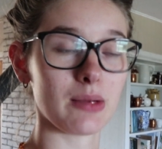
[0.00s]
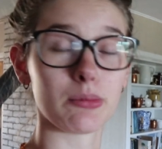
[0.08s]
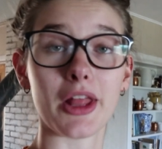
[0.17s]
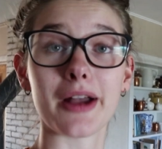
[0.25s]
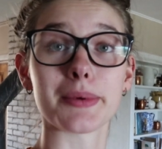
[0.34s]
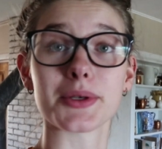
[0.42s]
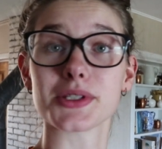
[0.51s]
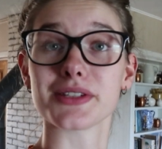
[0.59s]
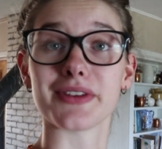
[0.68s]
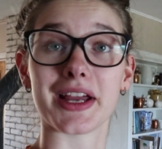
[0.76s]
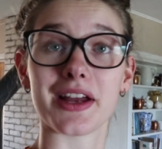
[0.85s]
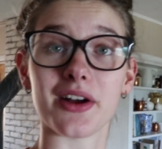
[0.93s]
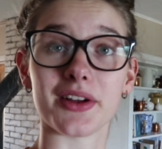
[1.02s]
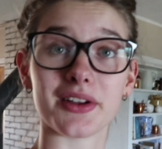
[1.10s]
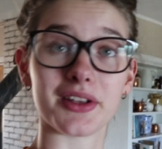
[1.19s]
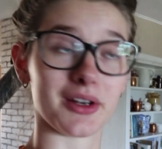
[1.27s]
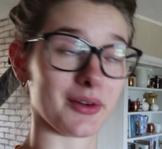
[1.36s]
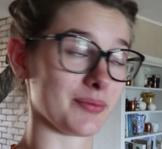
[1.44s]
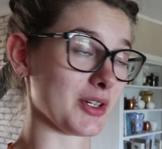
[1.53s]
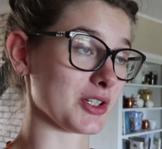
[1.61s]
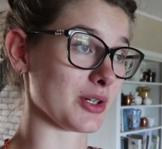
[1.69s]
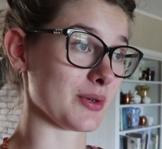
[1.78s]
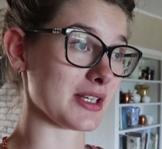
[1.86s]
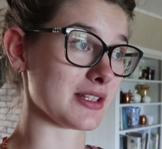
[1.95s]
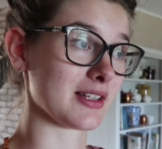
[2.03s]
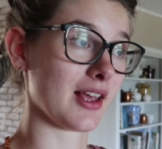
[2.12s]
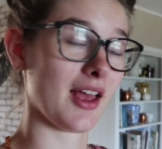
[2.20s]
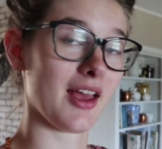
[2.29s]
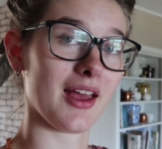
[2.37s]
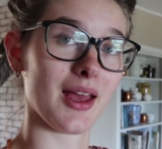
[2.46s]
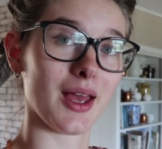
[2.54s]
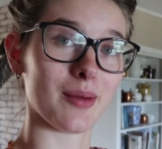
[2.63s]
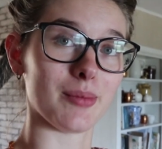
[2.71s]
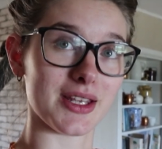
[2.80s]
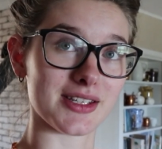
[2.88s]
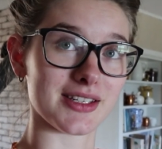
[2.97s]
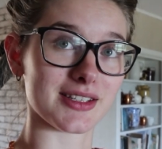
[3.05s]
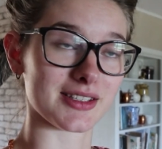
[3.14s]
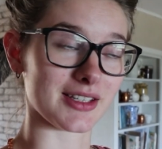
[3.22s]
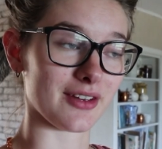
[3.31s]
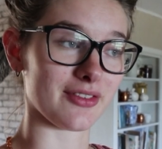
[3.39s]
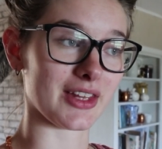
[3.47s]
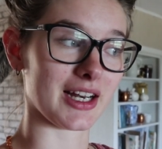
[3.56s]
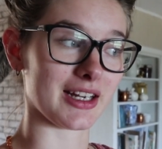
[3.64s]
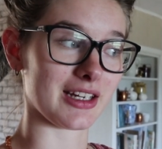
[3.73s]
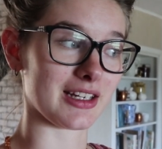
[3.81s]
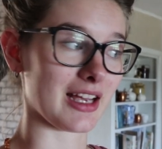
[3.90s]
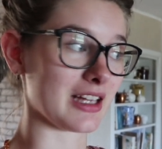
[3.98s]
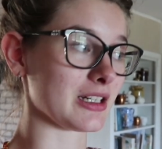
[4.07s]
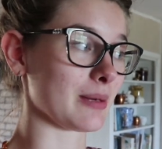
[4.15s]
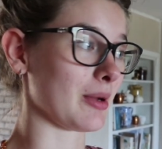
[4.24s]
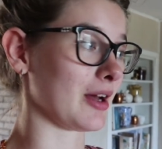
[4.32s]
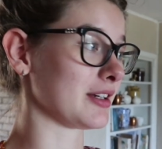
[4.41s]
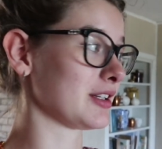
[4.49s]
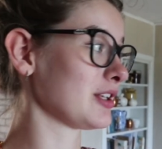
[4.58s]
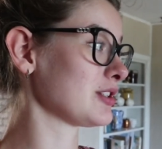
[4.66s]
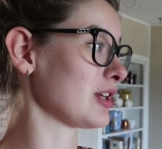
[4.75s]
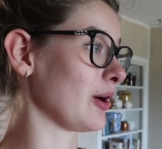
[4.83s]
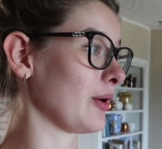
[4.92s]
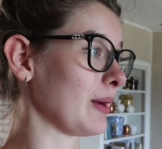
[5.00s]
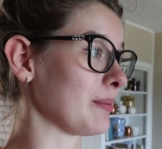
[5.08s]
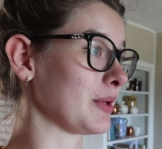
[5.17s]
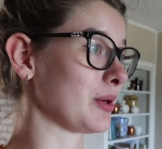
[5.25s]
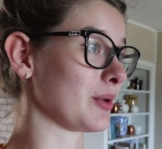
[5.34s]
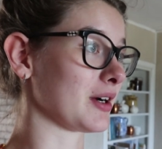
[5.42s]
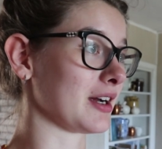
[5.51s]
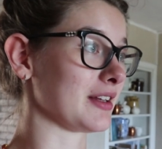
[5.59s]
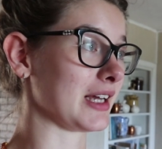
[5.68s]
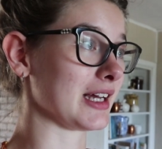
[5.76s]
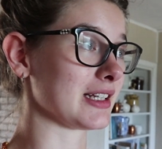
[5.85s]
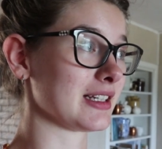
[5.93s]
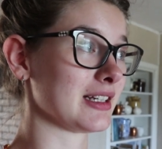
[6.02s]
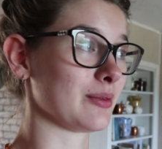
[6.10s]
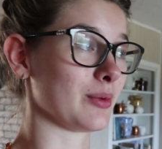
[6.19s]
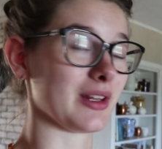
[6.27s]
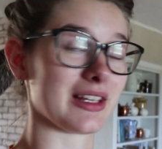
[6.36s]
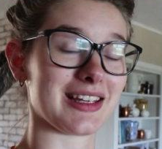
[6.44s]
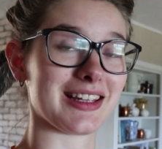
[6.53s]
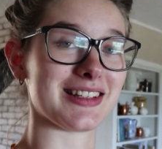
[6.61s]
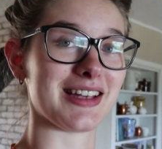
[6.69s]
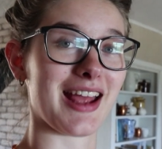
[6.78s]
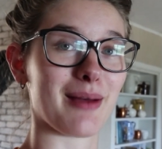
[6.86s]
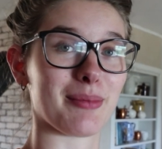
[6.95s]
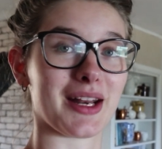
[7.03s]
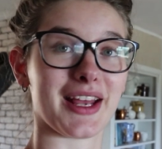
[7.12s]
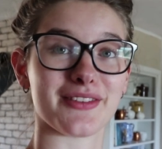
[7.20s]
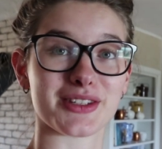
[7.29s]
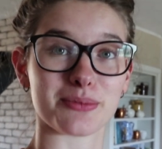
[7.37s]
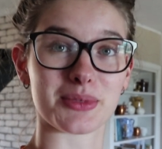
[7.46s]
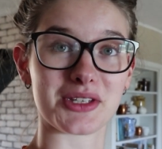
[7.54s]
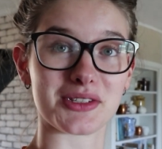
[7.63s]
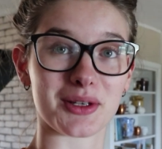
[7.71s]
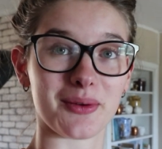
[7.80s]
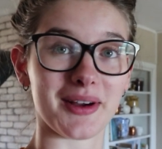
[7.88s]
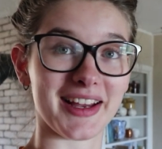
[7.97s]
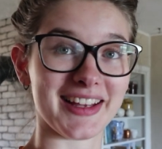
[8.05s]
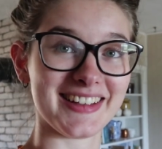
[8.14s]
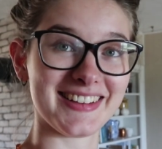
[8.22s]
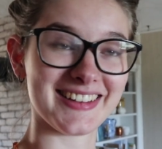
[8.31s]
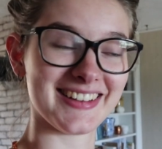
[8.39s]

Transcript: blog posts to write on, you know, there's always business stuff that I need to catch up on. So I'm gonna work on that while the kids nap and I have some peace and quiet.